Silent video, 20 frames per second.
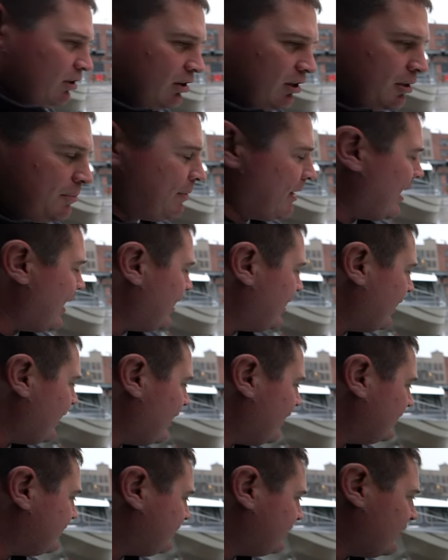here. Yes. Yeah.
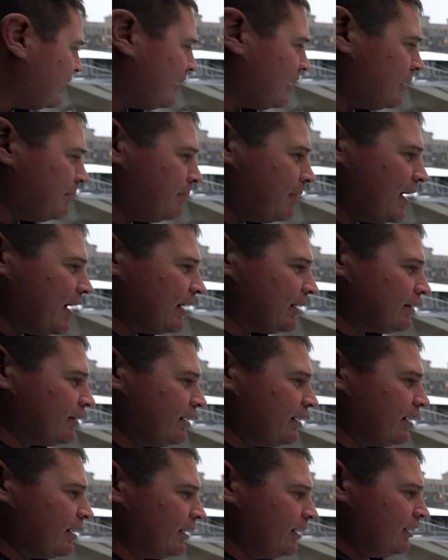Um,
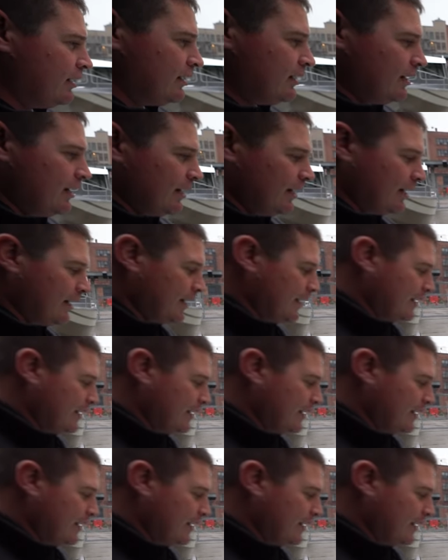and they,